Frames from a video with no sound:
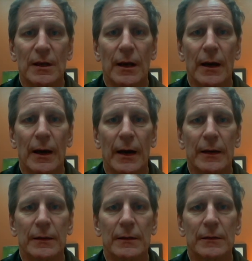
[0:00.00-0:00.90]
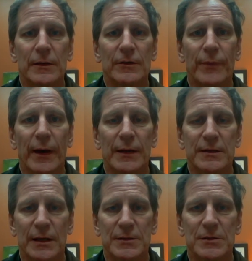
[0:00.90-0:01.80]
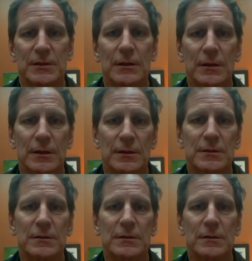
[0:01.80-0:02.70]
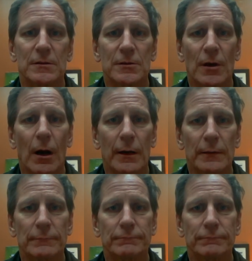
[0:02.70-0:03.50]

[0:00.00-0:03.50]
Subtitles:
and give my attention to this talk.